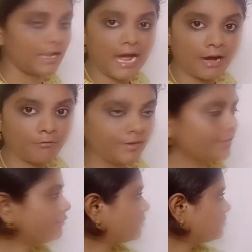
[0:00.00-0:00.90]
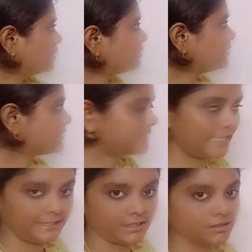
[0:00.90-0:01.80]
away from the
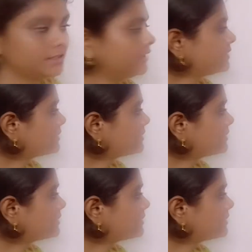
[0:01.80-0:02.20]
center. It is